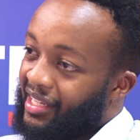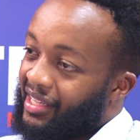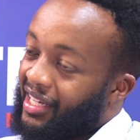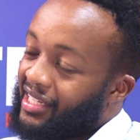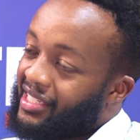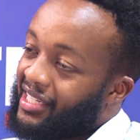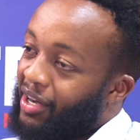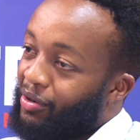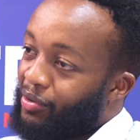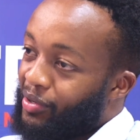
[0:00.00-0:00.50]
And
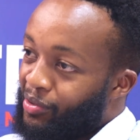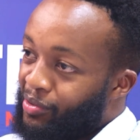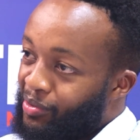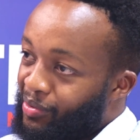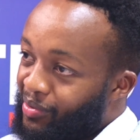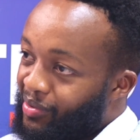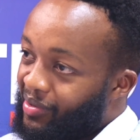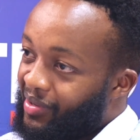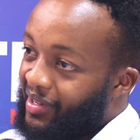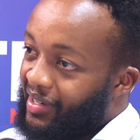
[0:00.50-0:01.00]
that's how
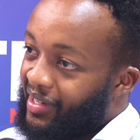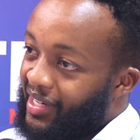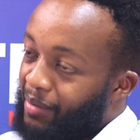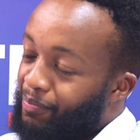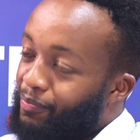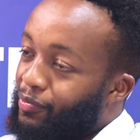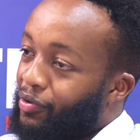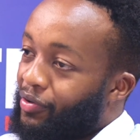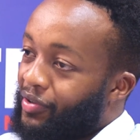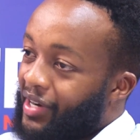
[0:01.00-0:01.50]
you
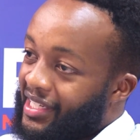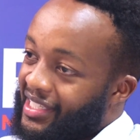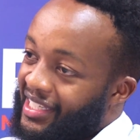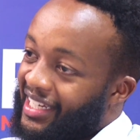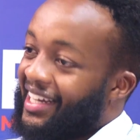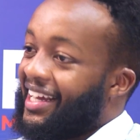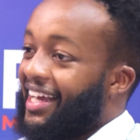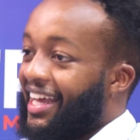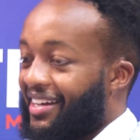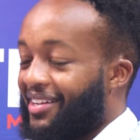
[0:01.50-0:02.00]
keep
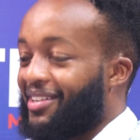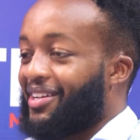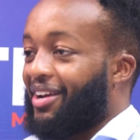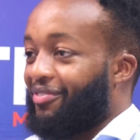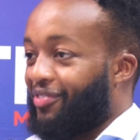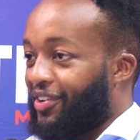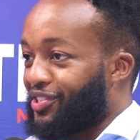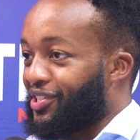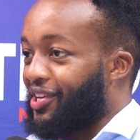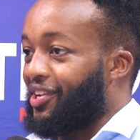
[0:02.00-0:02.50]
progressing and
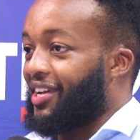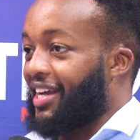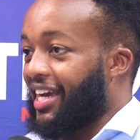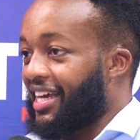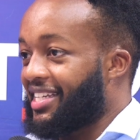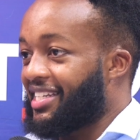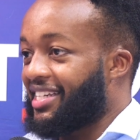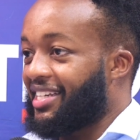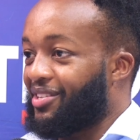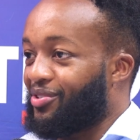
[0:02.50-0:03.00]
eventually you'll
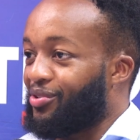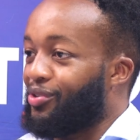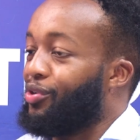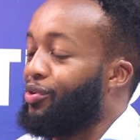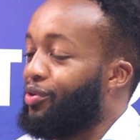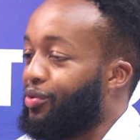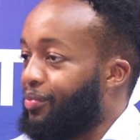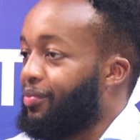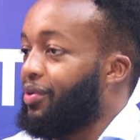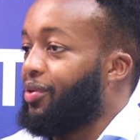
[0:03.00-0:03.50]
get to
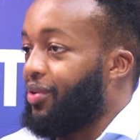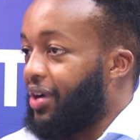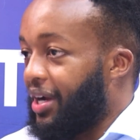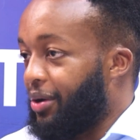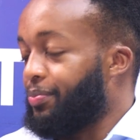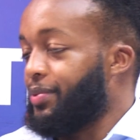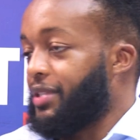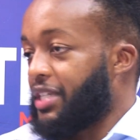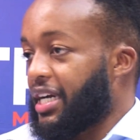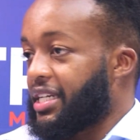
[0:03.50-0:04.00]
your
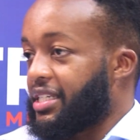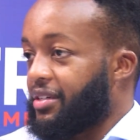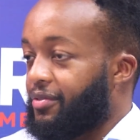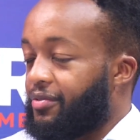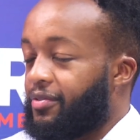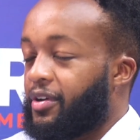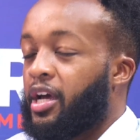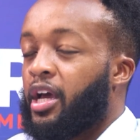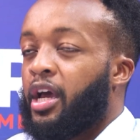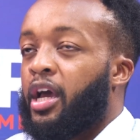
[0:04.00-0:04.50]

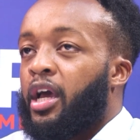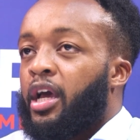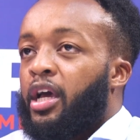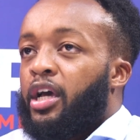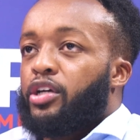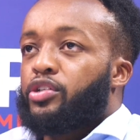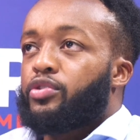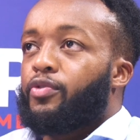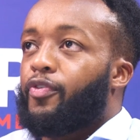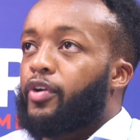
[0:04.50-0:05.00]
objective.
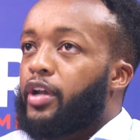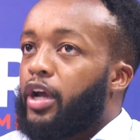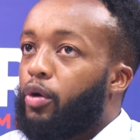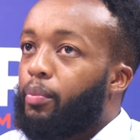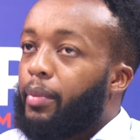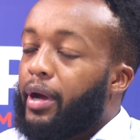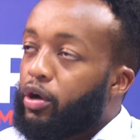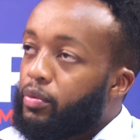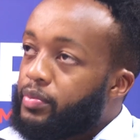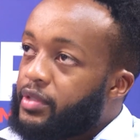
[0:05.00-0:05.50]
So for now,
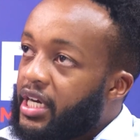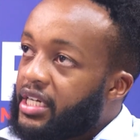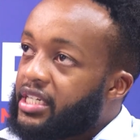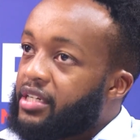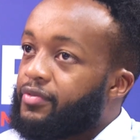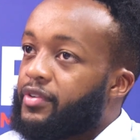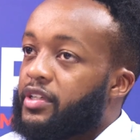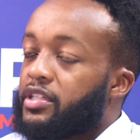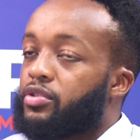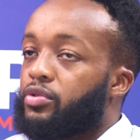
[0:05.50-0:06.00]
my
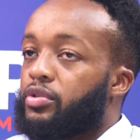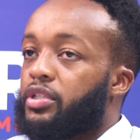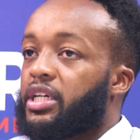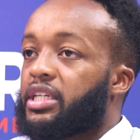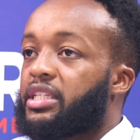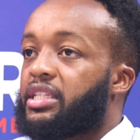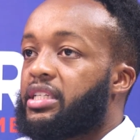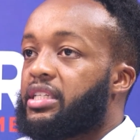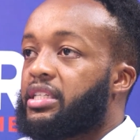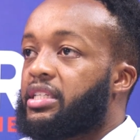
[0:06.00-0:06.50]
objective is to
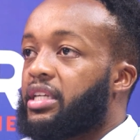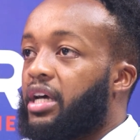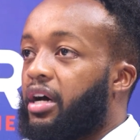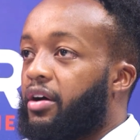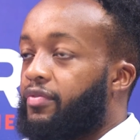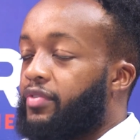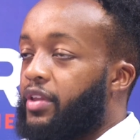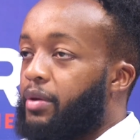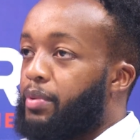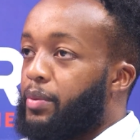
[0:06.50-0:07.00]
just
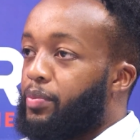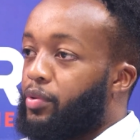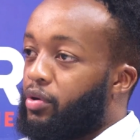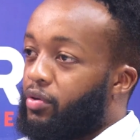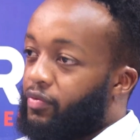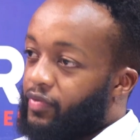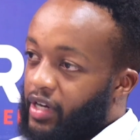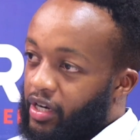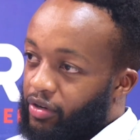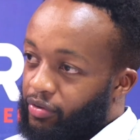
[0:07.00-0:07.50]
serve the people
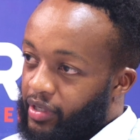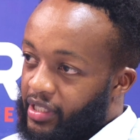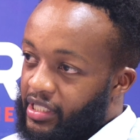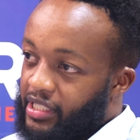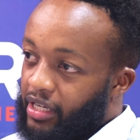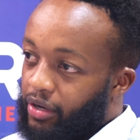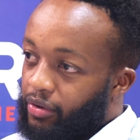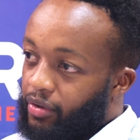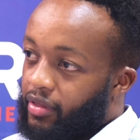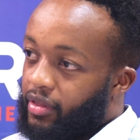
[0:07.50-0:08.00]
of Dagoretti
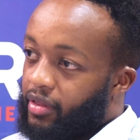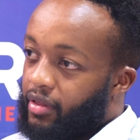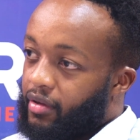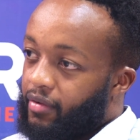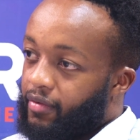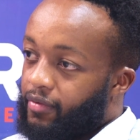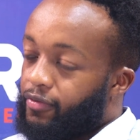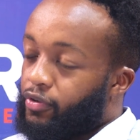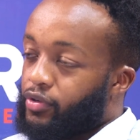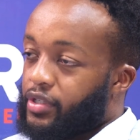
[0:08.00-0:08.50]
South
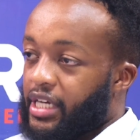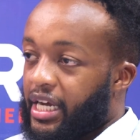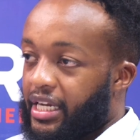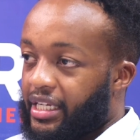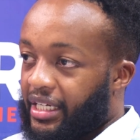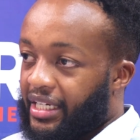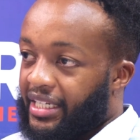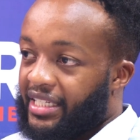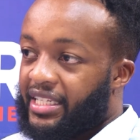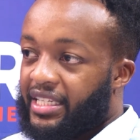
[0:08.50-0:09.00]
for
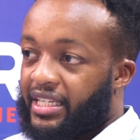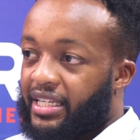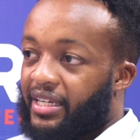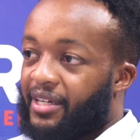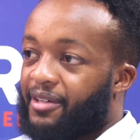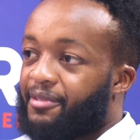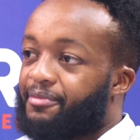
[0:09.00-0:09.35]
10 years.